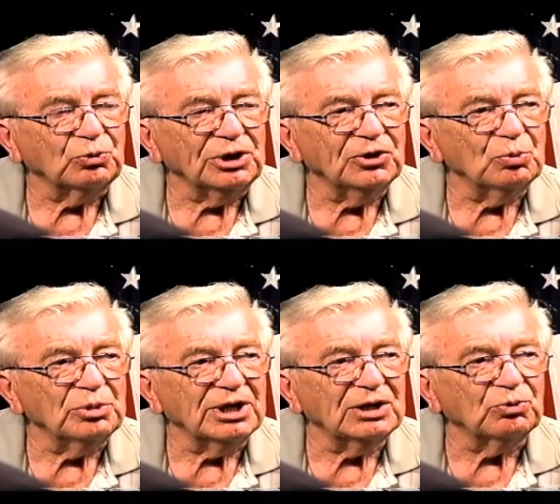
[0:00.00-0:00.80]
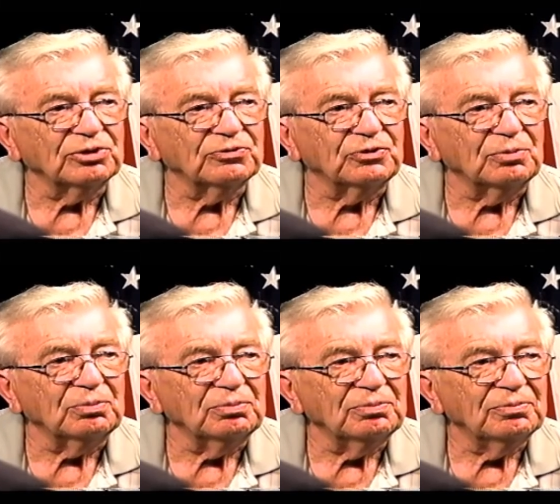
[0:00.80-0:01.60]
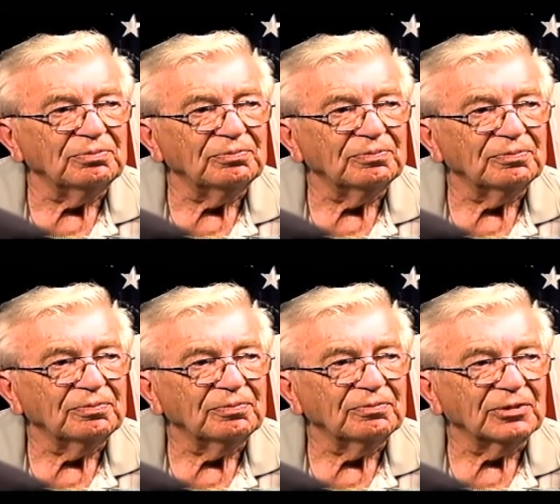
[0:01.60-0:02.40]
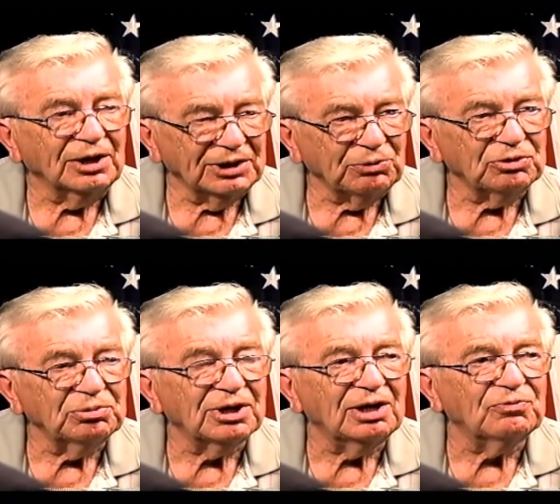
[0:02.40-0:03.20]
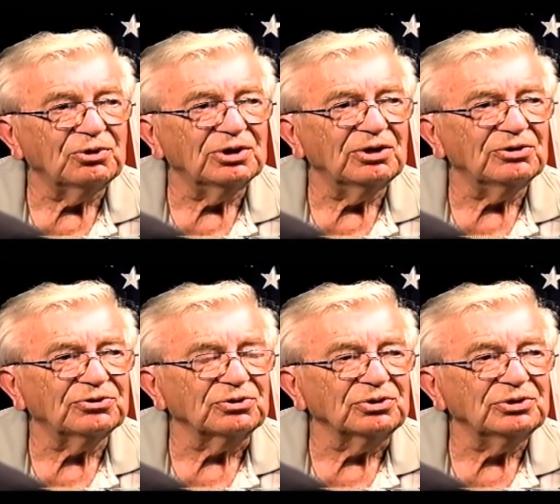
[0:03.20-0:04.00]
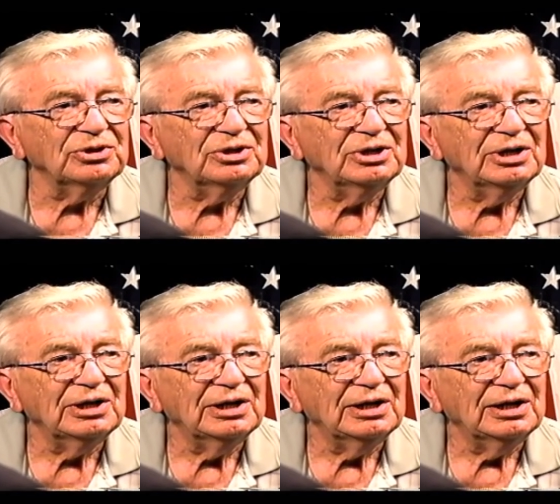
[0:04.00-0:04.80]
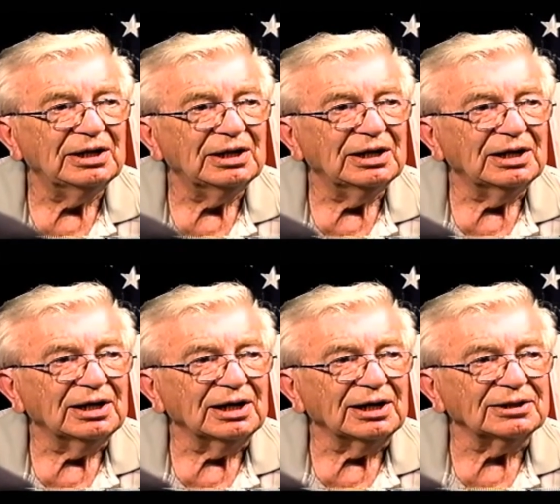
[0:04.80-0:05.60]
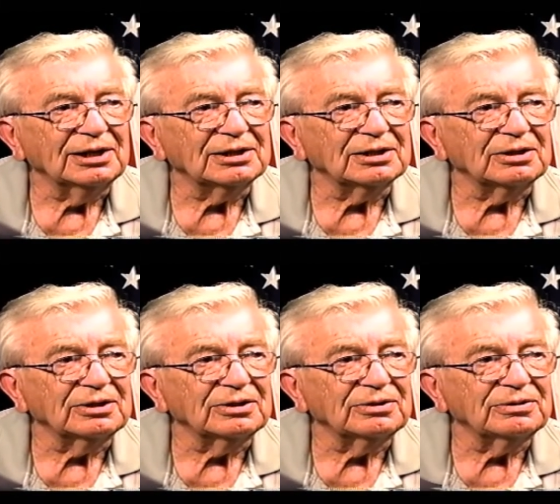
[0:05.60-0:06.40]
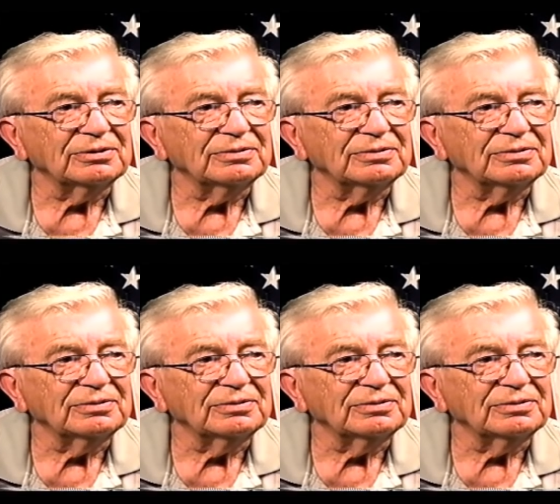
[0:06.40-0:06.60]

radio man was from, I think he was from California also. And I think our